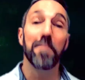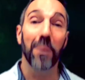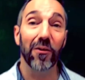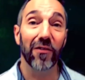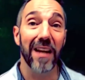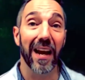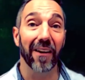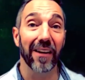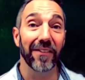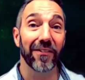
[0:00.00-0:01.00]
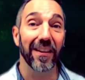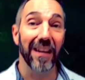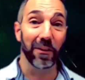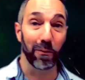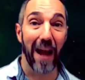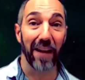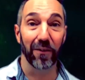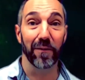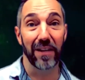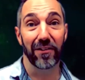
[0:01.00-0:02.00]
the mercenaries in the ranks
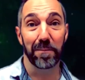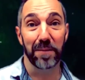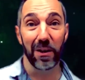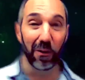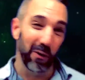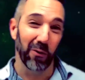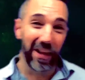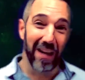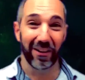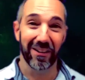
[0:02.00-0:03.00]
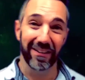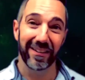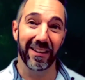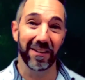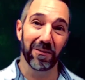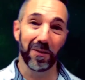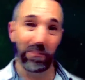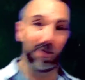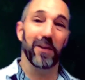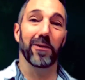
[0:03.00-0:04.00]
of Egypt, you know, those that are, you know,
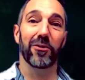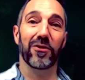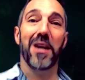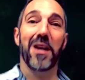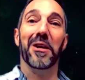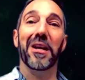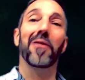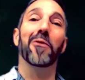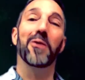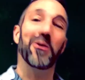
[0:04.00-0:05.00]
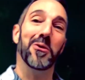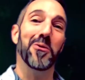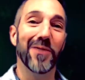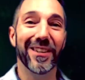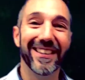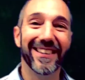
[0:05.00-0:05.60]
we're, standing together with you